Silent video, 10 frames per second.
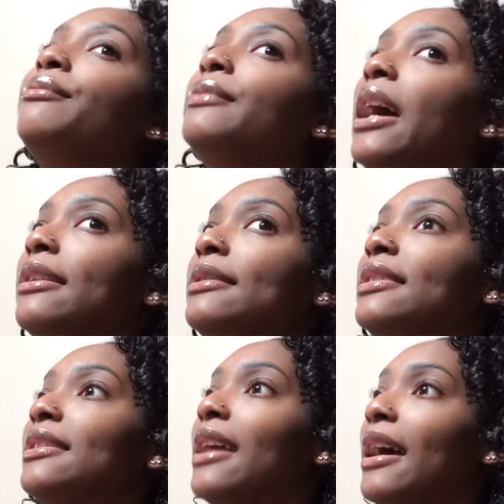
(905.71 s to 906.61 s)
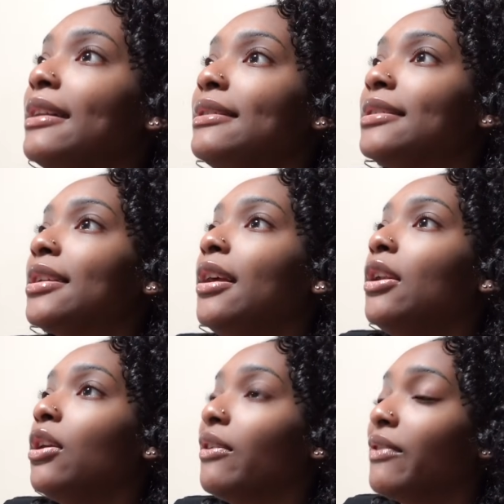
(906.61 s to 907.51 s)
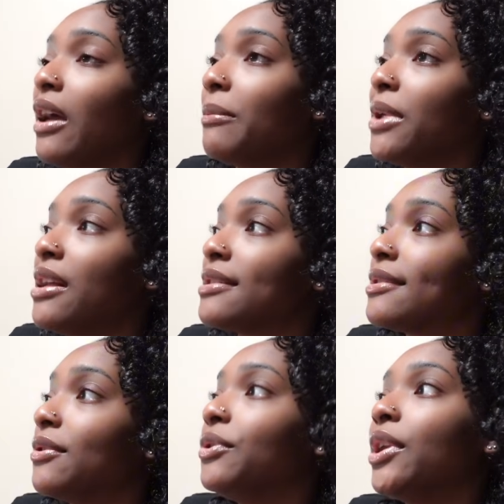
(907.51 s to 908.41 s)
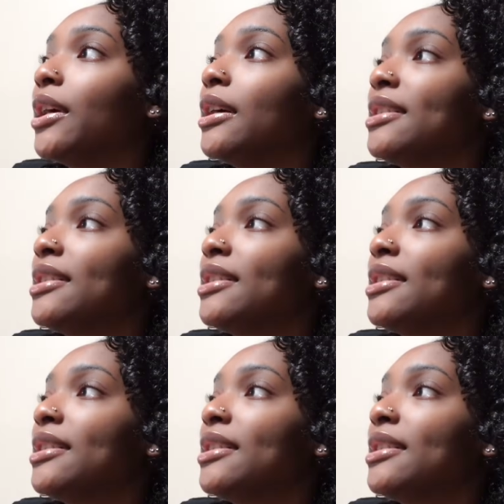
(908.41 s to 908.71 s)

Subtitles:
that's that. Love the ambience down there.